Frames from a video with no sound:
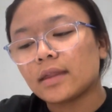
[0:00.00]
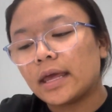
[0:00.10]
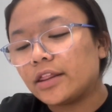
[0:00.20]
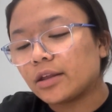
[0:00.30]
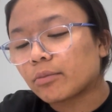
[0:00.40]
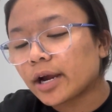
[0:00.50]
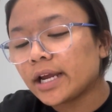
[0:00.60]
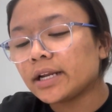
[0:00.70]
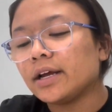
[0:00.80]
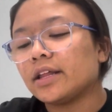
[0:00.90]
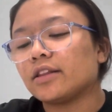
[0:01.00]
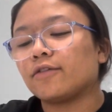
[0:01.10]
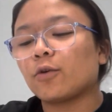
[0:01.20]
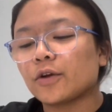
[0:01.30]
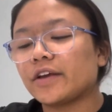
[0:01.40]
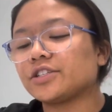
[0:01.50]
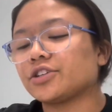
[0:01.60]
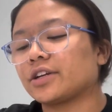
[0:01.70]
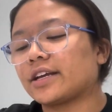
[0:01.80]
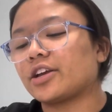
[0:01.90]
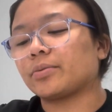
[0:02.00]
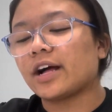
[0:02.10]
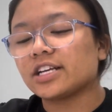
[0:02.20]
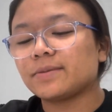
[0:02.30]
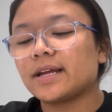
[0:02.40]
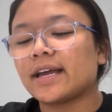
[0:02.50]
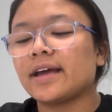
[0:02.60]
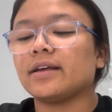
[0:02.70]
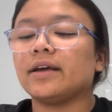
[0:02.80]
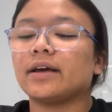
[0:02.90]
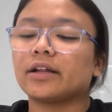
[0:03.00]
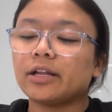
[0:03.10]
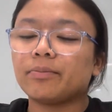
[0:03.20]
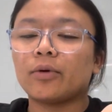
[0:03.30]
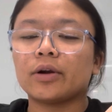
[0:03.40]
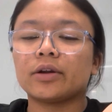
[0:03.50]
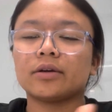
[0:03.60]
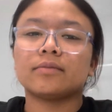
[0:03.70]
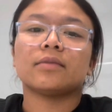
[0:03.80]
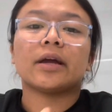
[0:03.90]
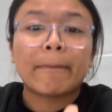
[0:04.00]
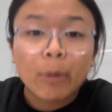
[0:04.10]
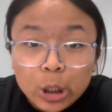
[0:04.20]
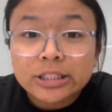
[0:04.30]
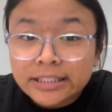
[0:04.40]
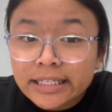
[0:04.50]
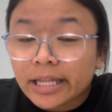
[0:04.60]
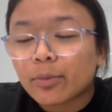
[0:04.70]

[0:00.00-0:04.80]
in the brain. The 4 things you're going to get your classmate get: clipboard, emergency